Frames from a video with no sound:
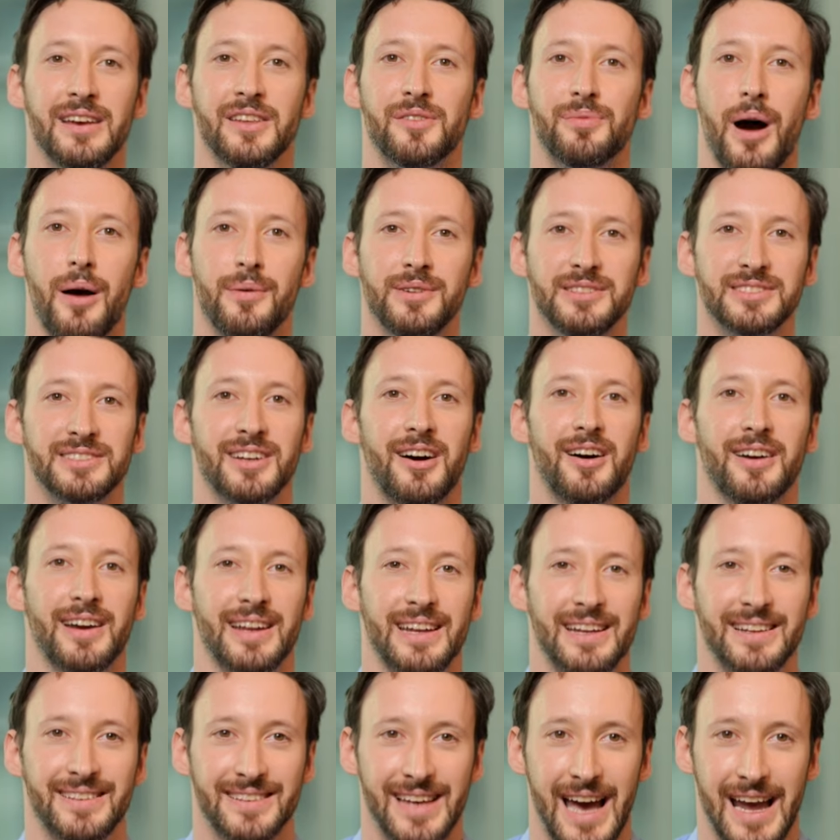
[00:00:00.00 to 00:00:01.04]
is where we start
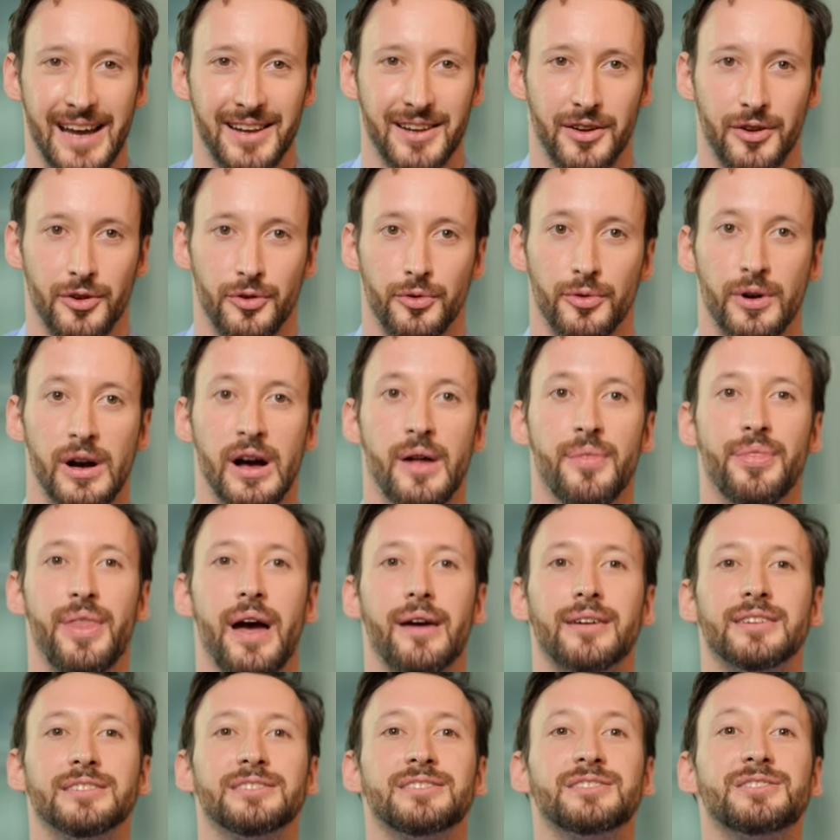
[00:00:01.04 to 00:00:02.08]
getting technical.
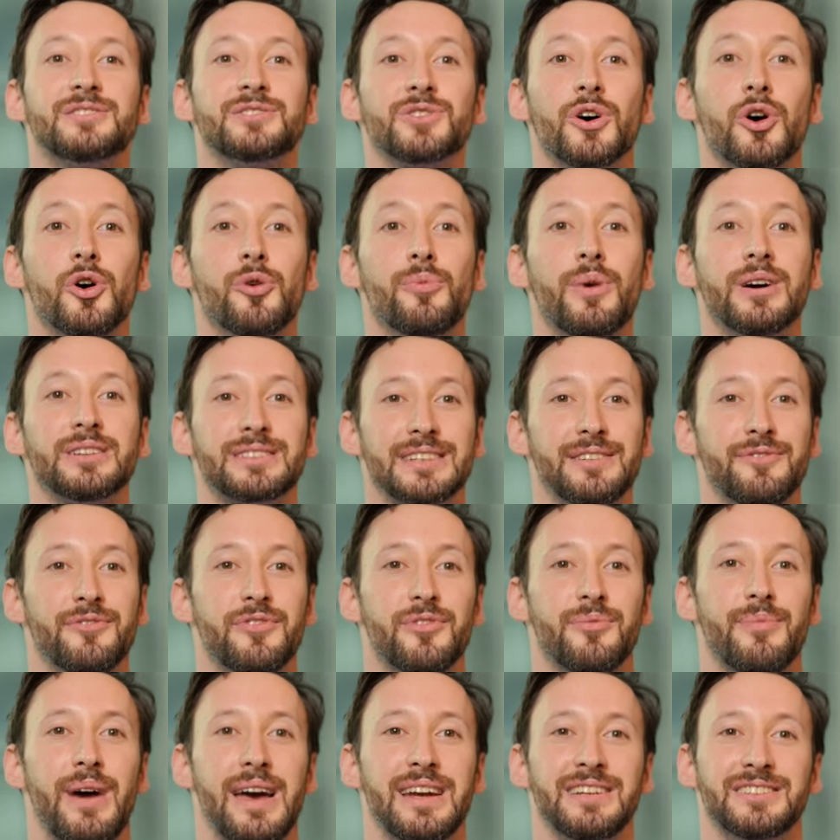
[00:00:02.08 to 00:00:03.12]
There is so much
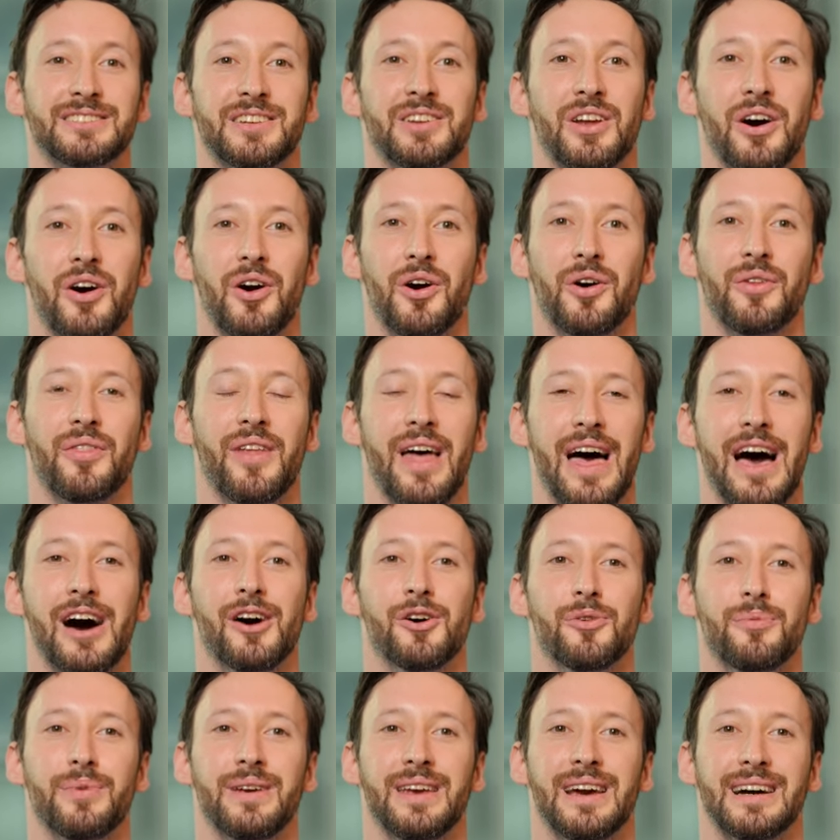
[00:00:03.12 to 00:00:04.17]
information on
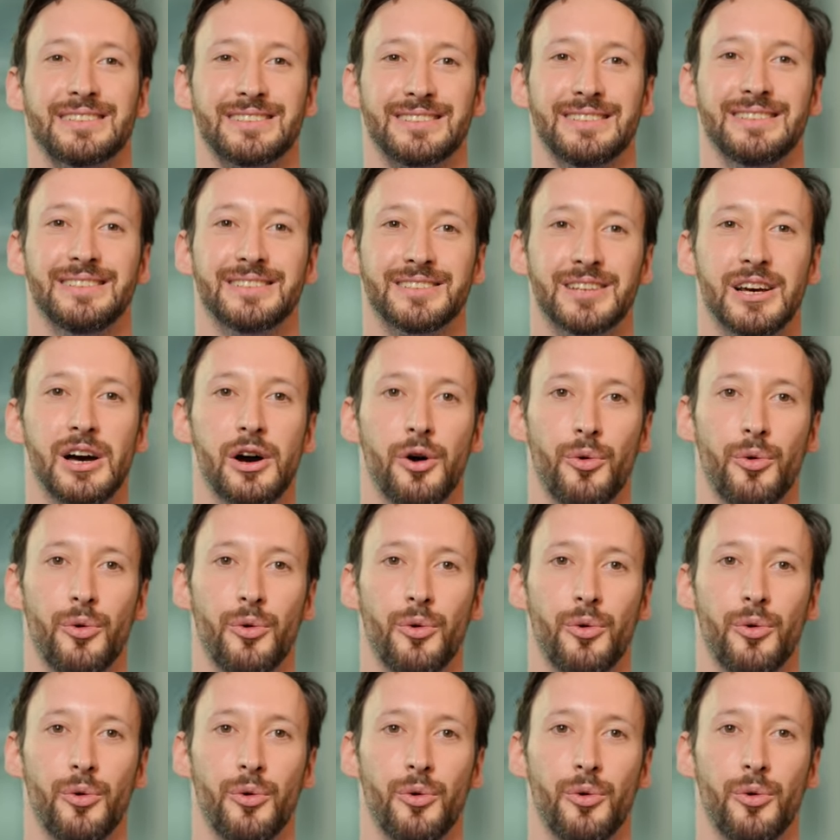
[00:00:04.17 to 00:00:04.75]
LBS's